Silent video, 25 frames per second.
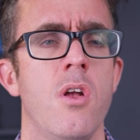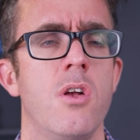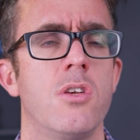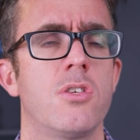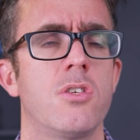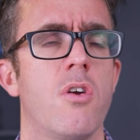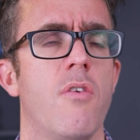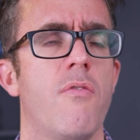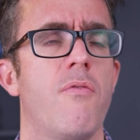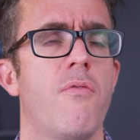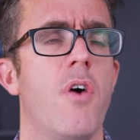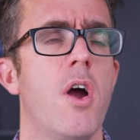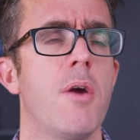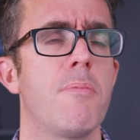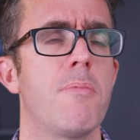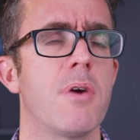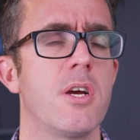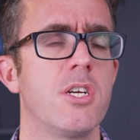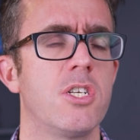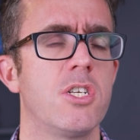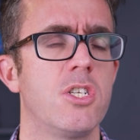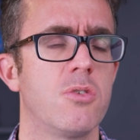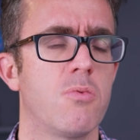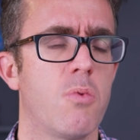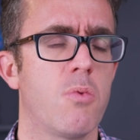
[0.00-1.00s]
So if
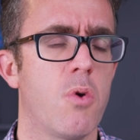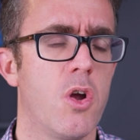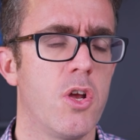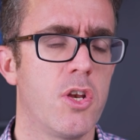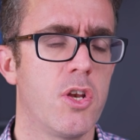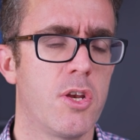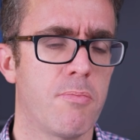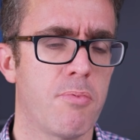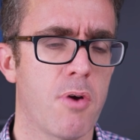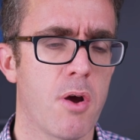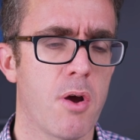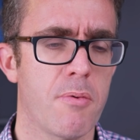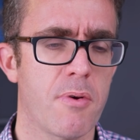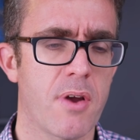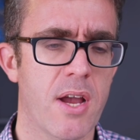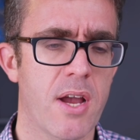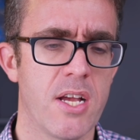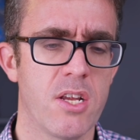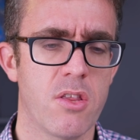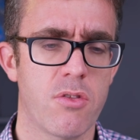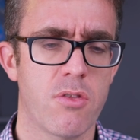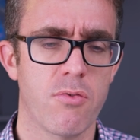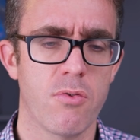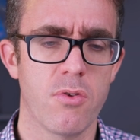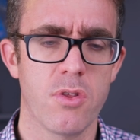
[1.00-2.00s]
vibrations were to
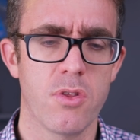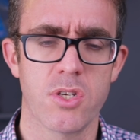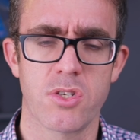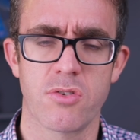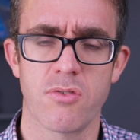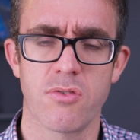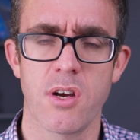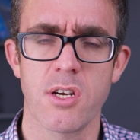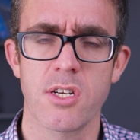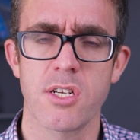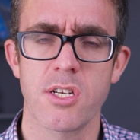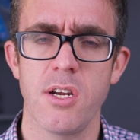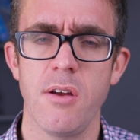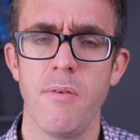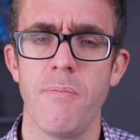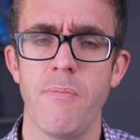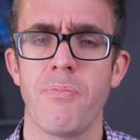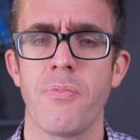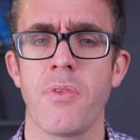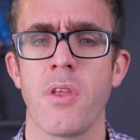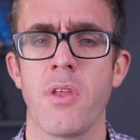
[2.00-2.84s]
propagate through the structure,